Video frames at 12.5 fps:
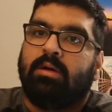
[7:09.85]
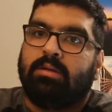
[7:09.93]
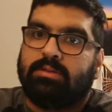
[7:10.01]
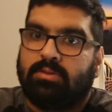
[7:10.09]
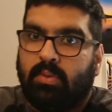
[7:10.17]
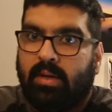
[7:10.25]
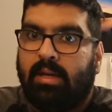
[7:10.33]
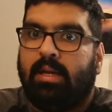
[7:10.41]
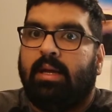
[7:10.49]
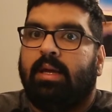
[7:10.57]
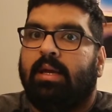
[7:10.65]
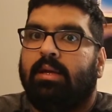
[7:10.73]
It's
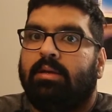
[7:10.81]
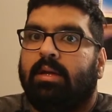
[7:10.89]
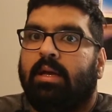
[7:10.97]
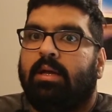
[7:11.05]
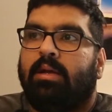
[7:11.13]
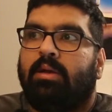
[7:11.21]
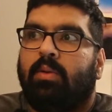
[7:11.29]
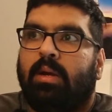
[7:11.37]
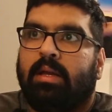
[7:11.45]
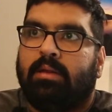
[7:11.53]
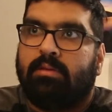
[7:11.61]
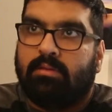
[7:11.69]
20 and
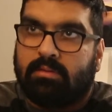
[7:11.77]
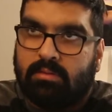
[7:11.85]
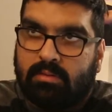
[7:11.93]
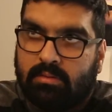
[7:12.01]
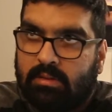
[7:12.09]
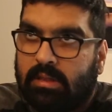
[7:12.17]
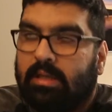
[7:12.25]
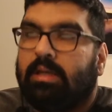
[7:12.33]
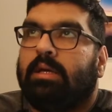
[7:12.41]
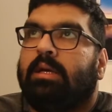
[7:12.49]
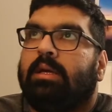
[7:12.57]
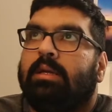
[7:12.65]

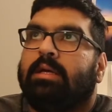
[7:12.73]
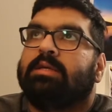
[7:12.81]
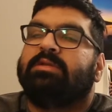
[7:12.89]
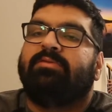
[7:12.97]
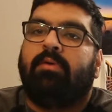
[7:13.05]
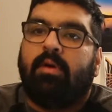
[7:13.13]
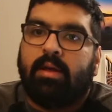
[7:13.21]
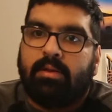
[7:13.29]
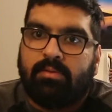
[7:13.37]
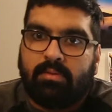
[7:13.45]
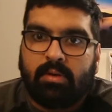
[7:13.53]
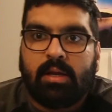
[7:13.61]
23. That's
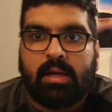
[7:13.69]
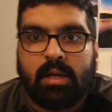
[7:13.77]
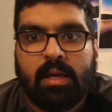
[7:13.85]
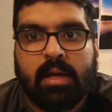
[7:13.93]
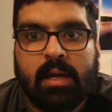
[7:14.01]
43.